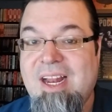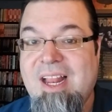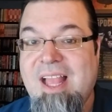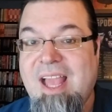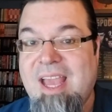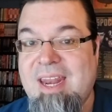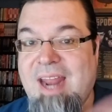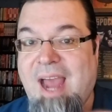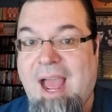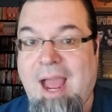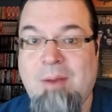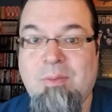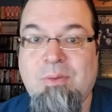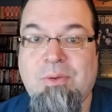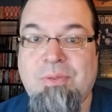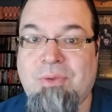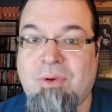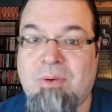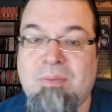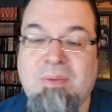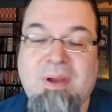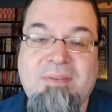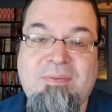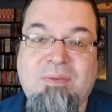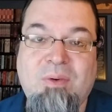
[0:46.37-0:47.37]
and I will throw
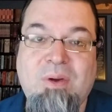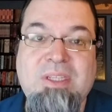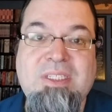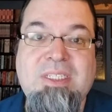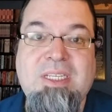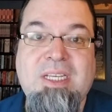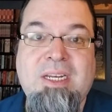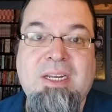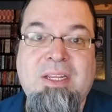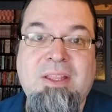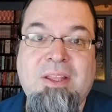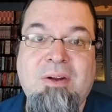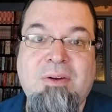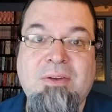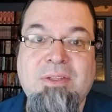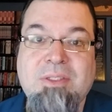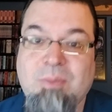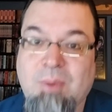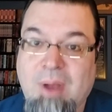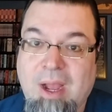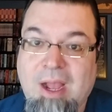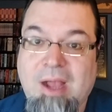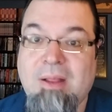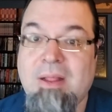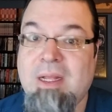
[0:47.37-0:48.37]
my voice into there as
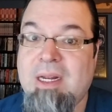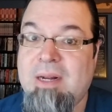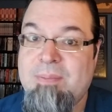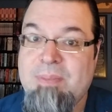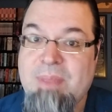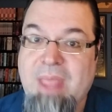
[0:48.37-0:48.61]
well,